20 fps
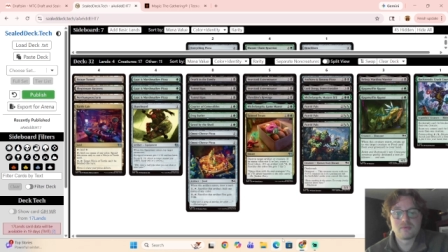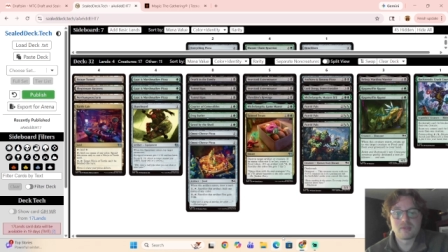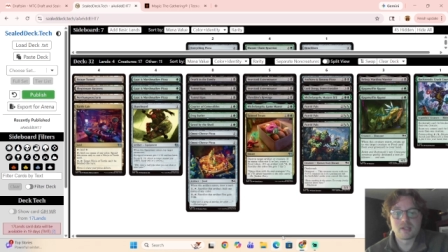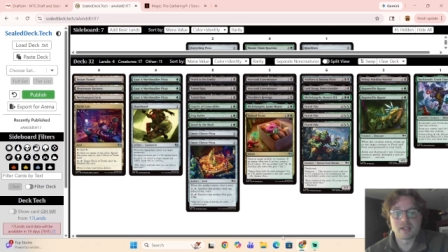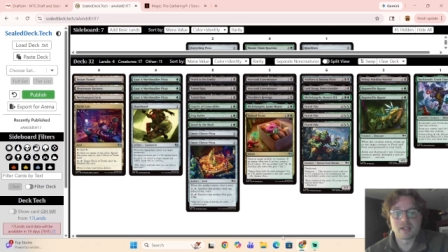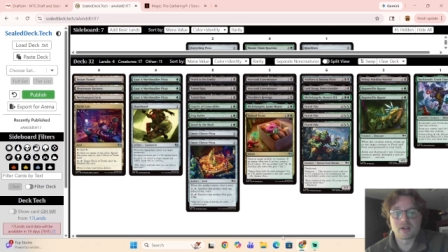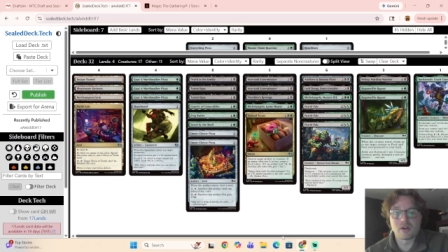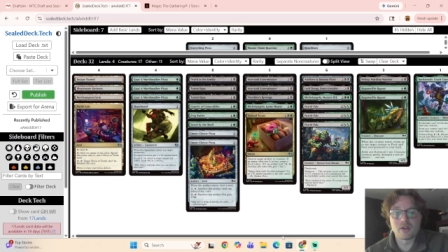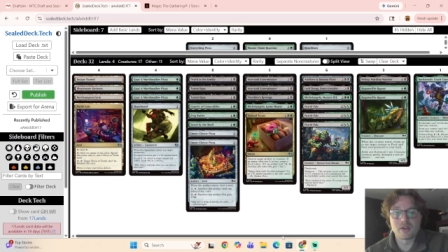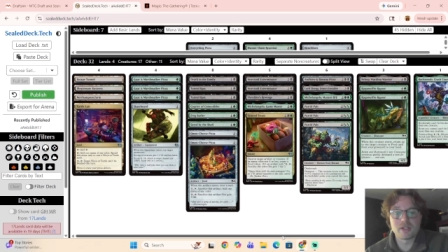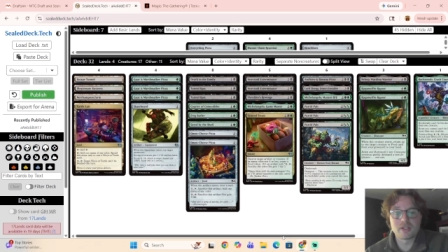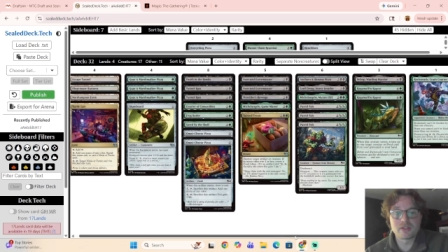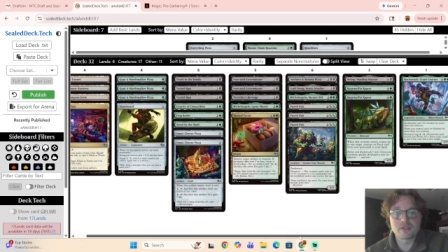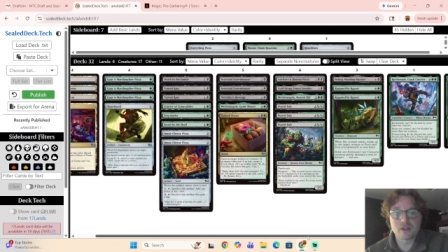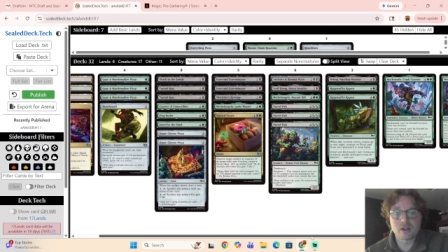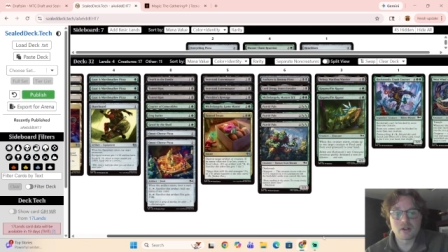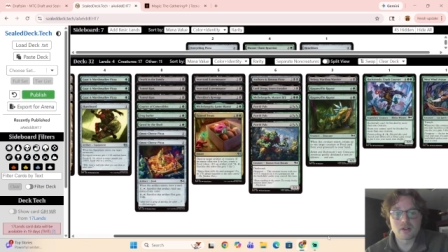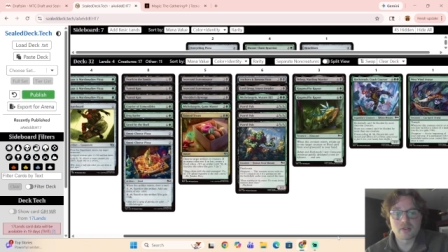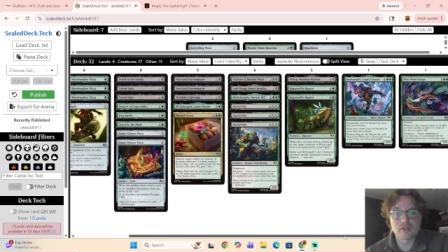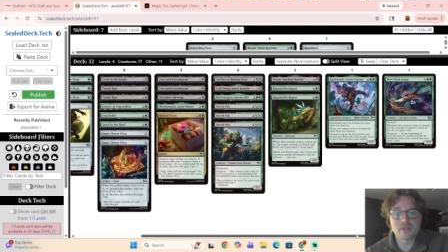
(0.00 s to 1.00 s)
Like all these
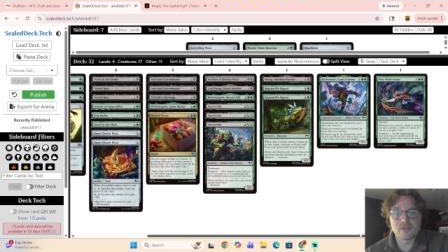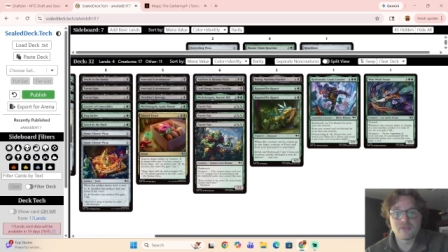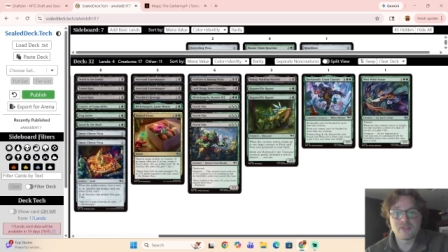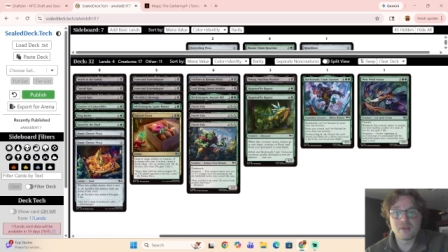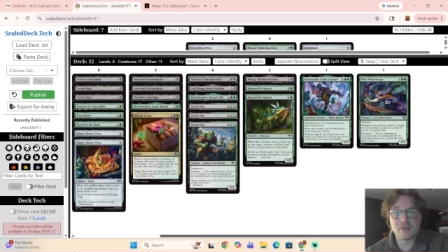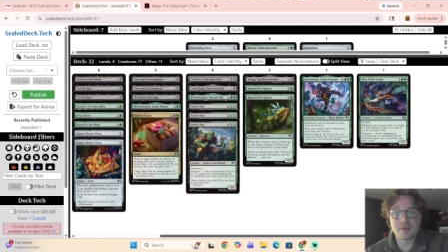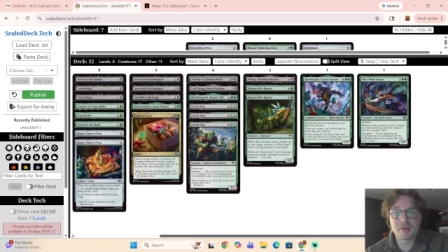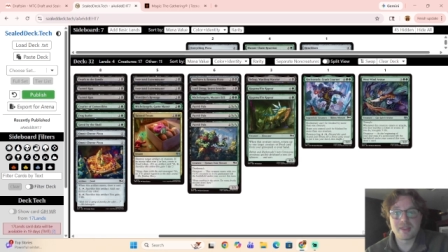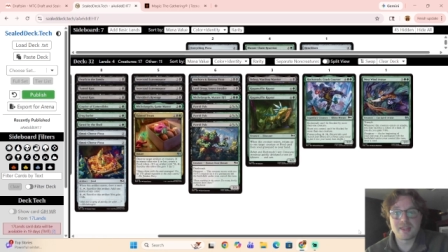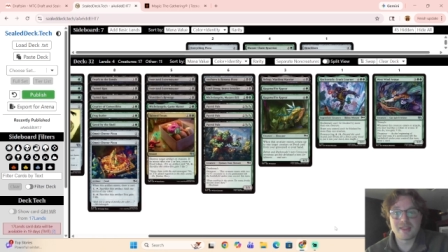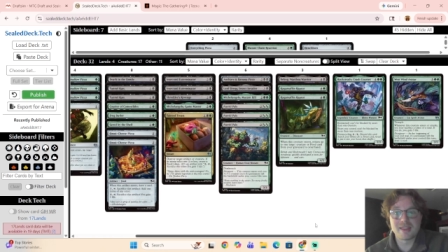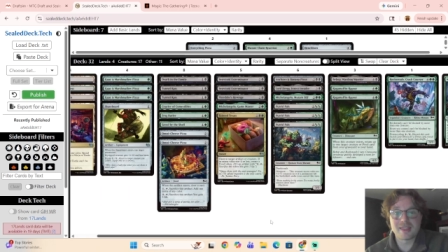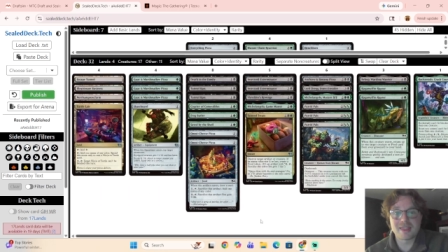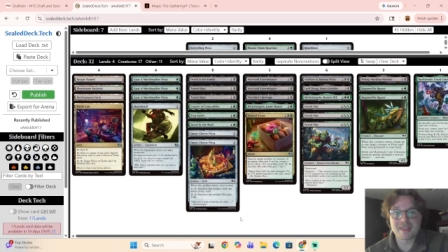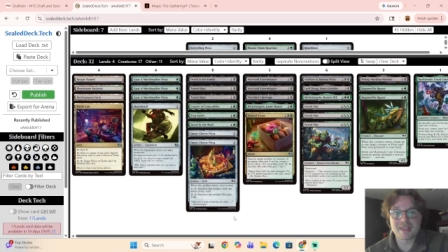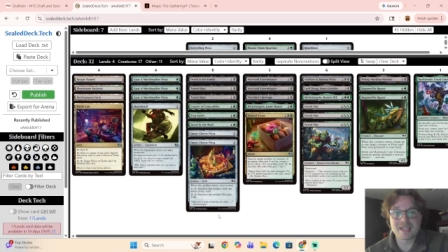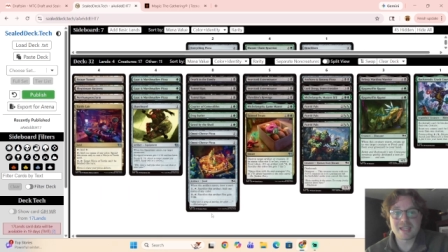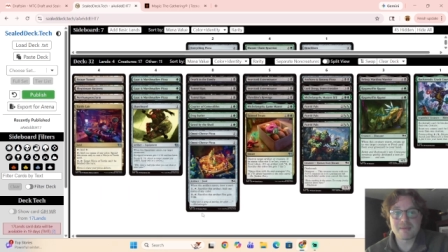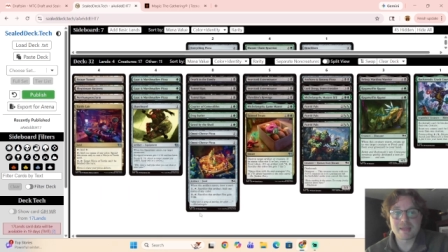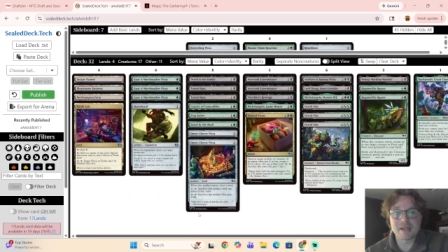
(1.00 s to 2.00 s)
cards fit within the
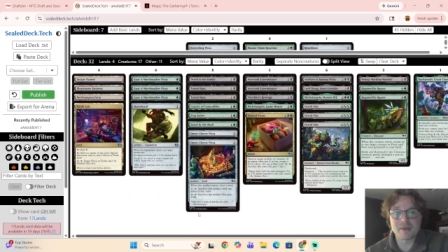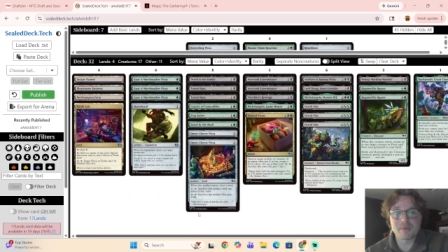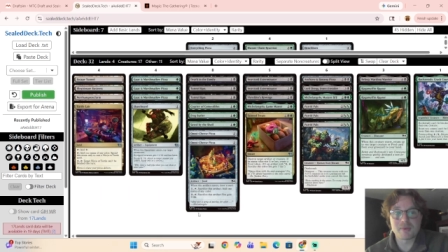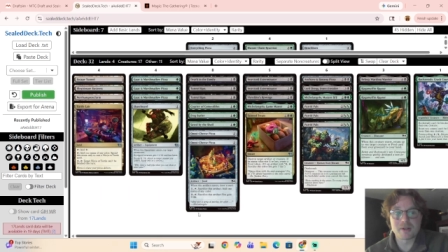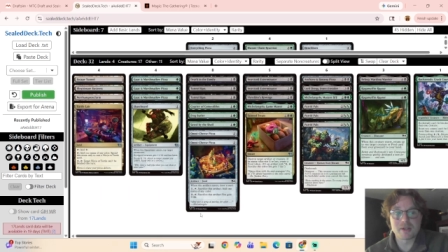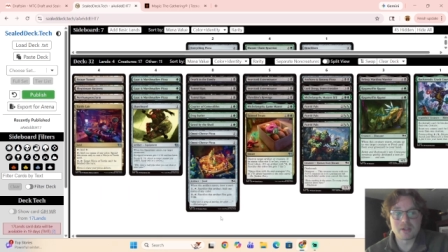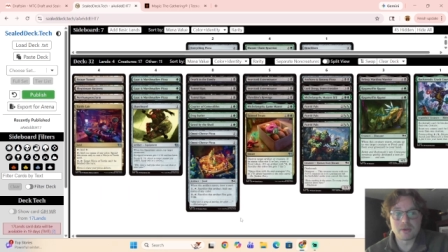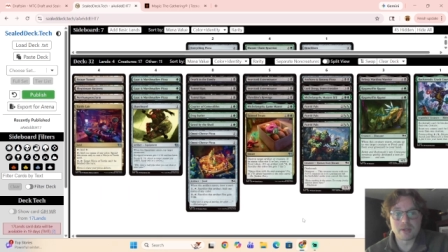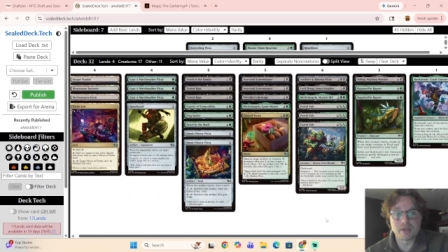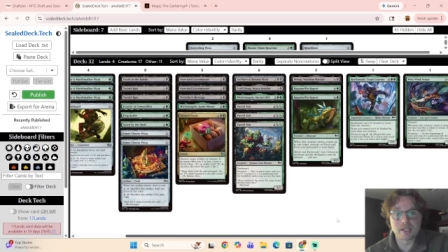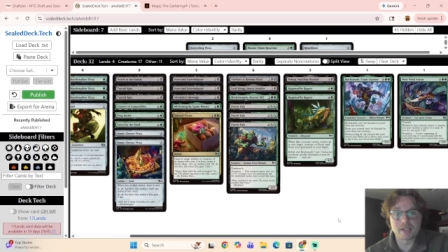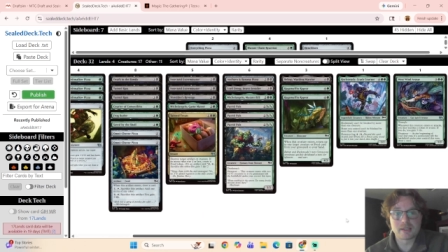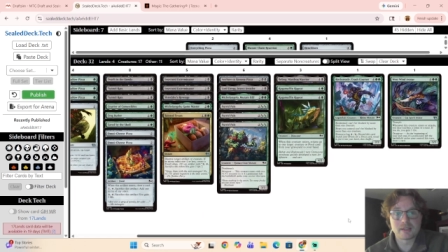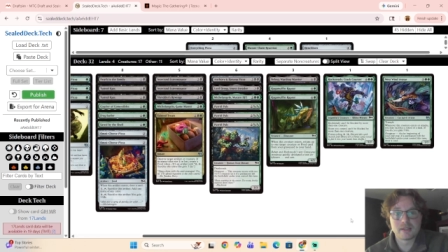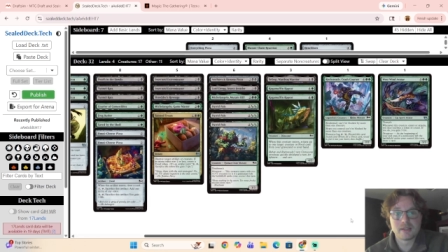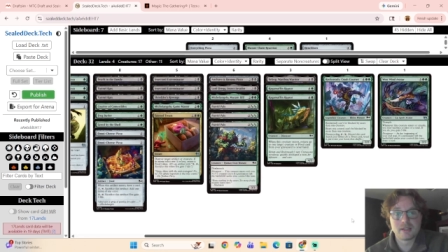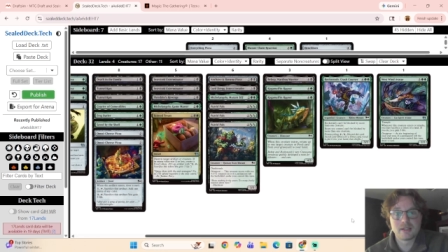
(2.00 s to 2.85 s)
theme that we're doing.